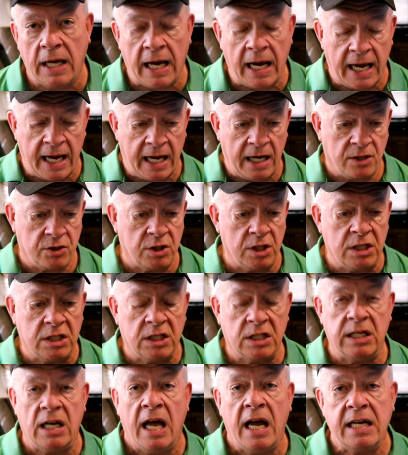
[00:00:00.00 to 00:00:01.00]
I actually
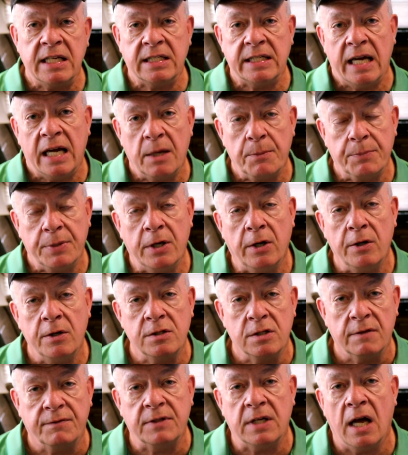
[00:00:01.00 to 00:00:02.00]
slice out
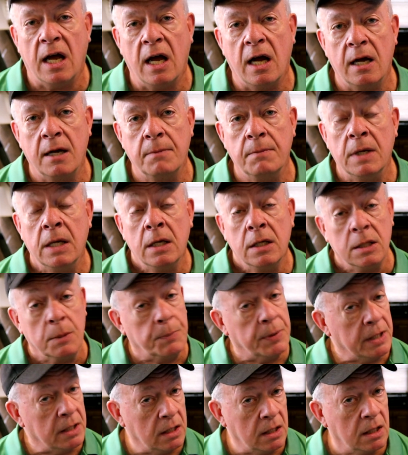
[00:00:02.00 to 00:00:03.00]
periods of time
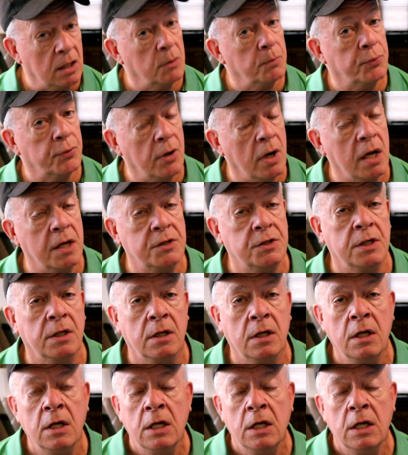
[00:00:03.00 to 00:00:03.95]
depending on project